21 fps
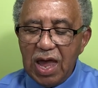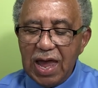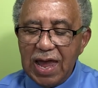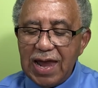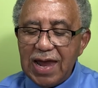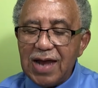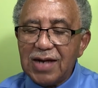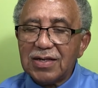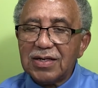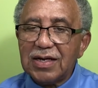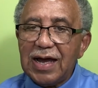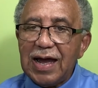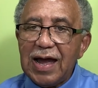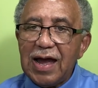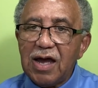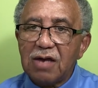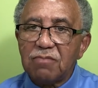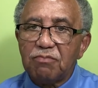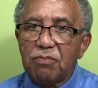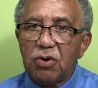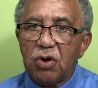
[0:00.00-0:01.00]
and
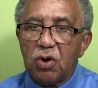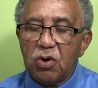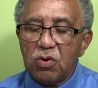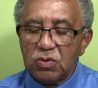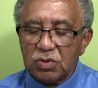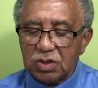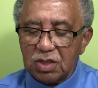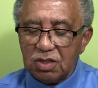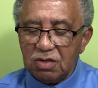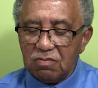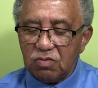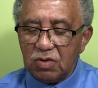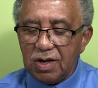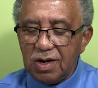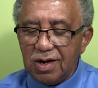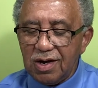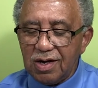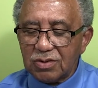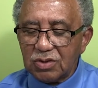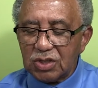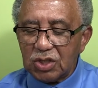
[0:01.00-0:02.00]
guideposts of
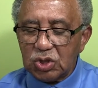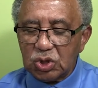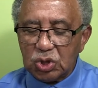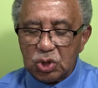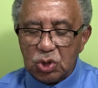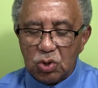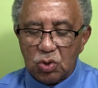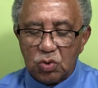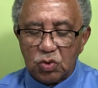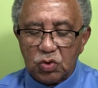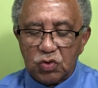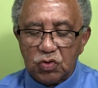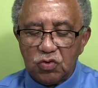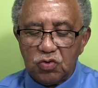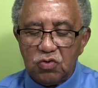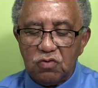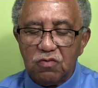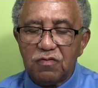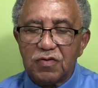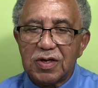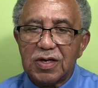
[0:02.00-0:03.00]
God's eternal
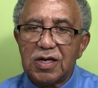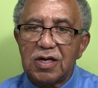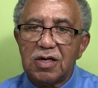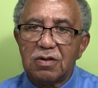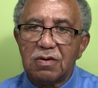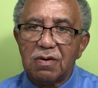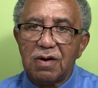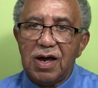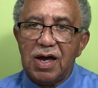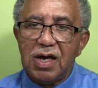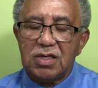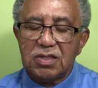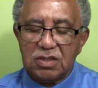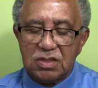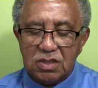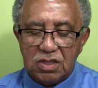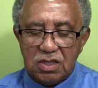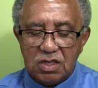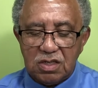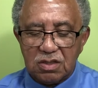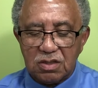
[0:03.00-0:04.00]
truth in
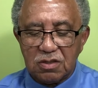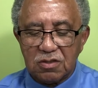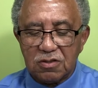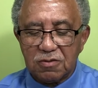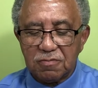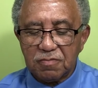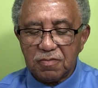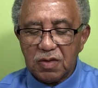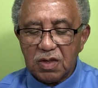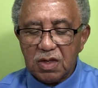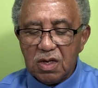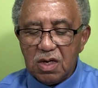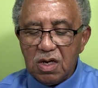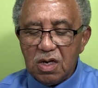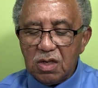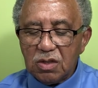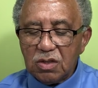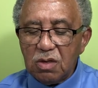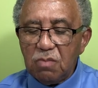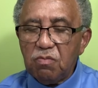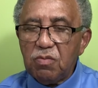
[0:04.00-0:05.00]
Christ Jesus.
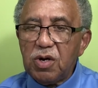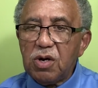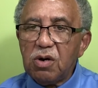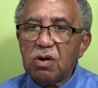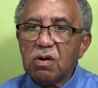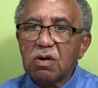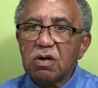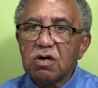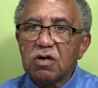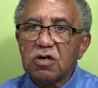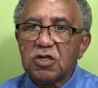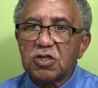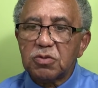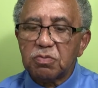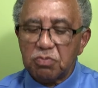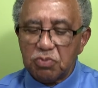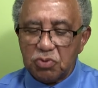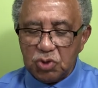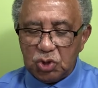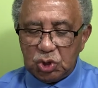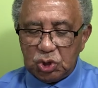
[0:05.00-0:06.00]
The miracles
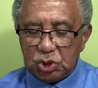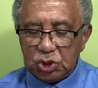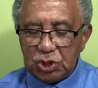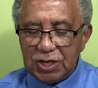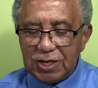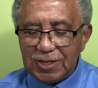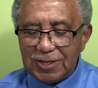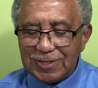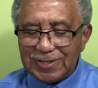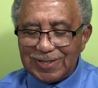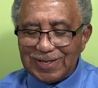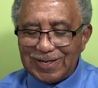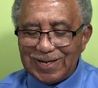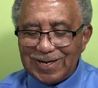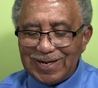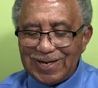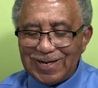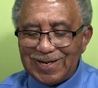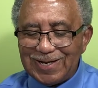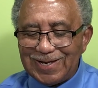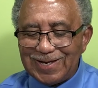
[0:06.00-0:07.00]
presented
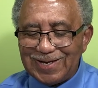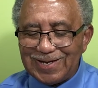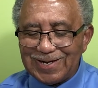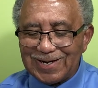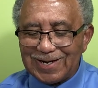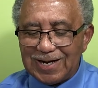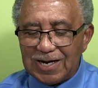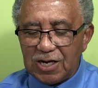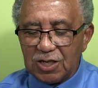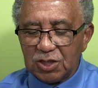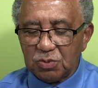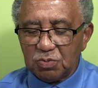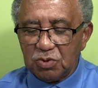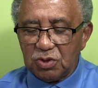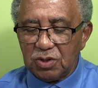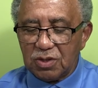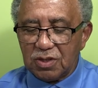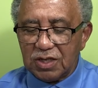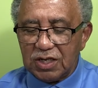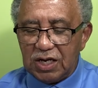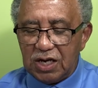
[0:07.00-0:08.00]
in the
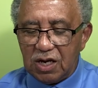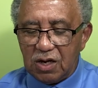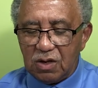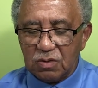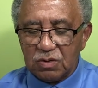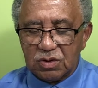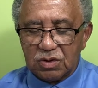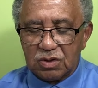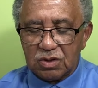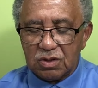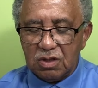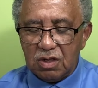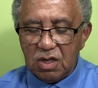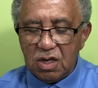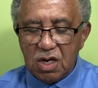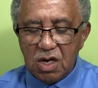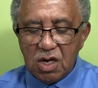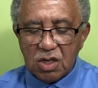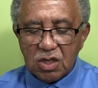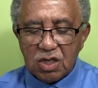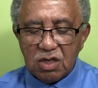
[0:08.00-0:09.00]
gospel accounts
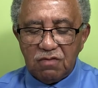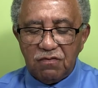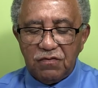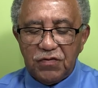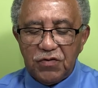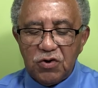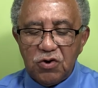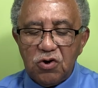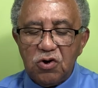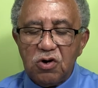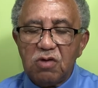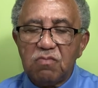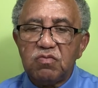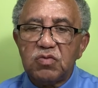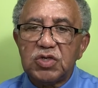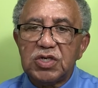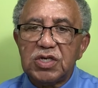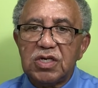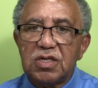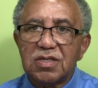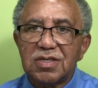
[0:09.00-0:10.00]

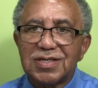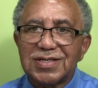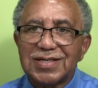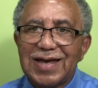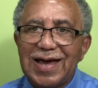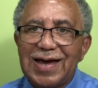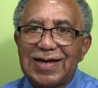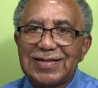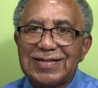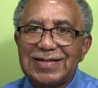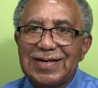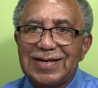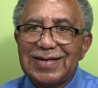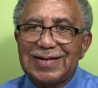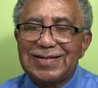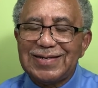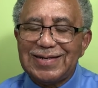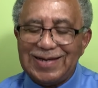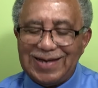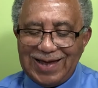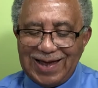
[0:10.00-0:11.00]
confirm Jesus'
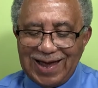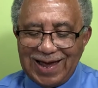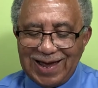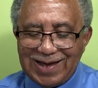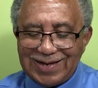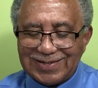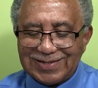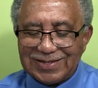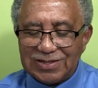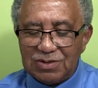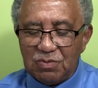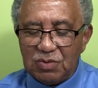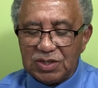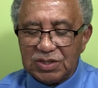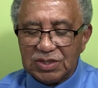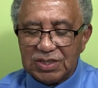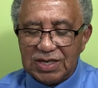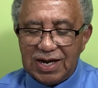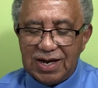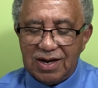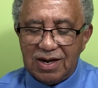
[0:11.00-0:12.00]
identity as the
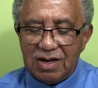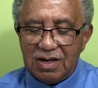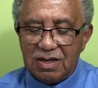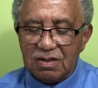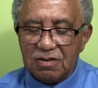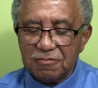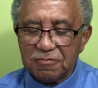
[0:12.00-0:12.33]
Messiah.